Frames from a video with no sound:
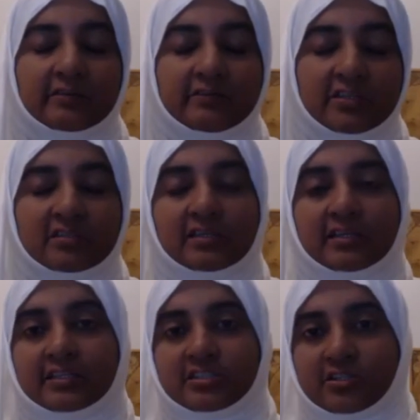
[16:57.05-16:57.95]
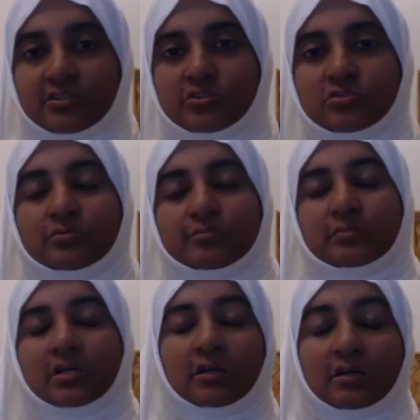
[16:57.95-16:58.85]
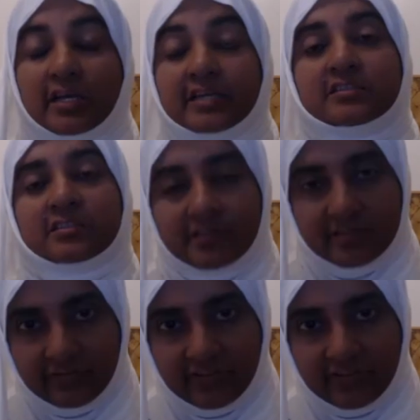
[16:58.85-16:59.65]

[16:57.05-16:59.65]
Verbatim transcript: with relation to uh, ancient